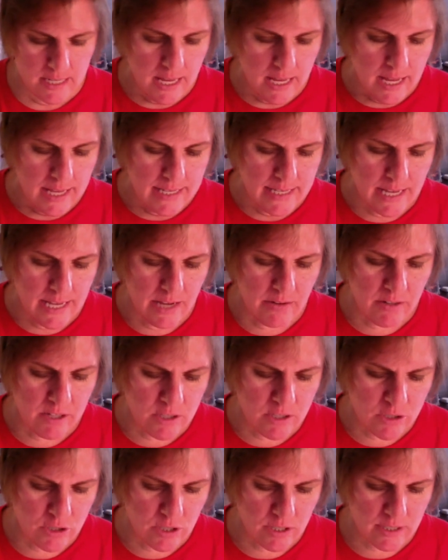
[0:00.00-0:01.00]
Now our
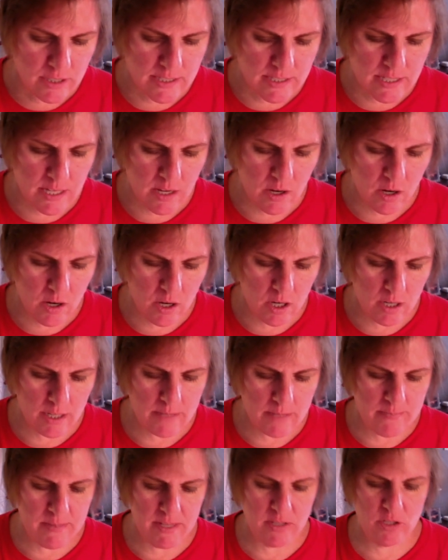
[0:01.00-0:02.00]
drugs are
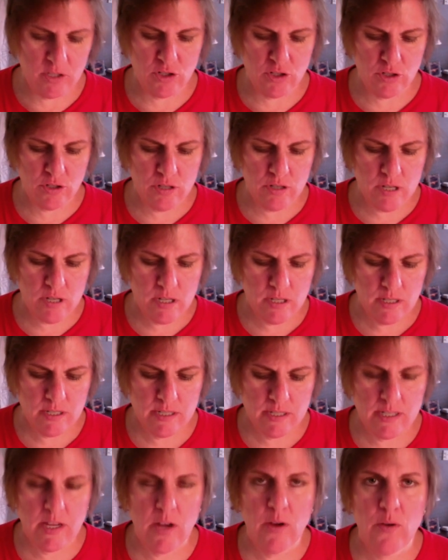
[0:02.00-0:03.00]
administered,
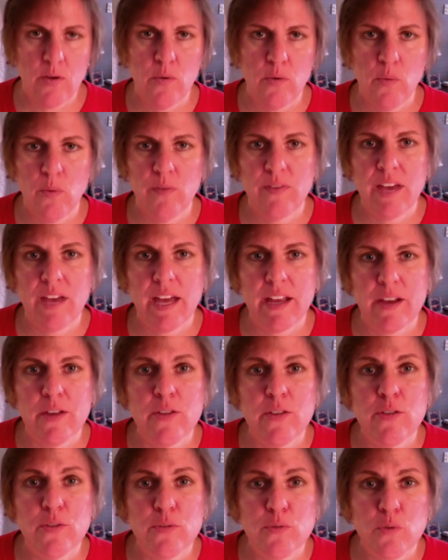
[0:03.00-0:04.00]
so we've got to go
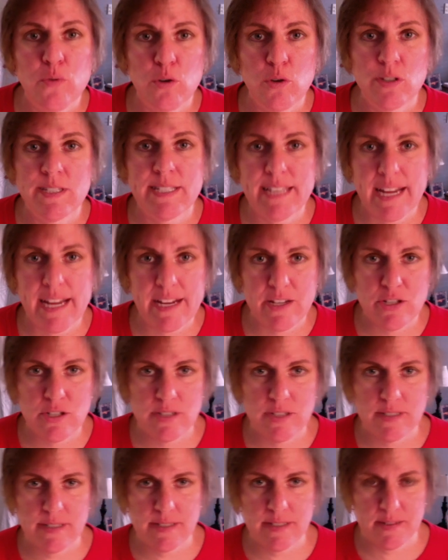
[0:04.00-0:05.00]
through 4
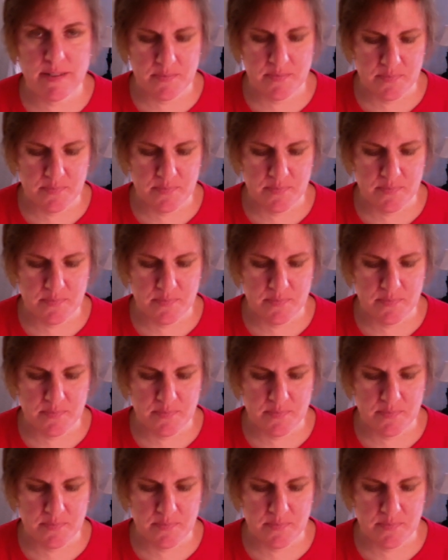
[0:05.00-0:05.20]
stages.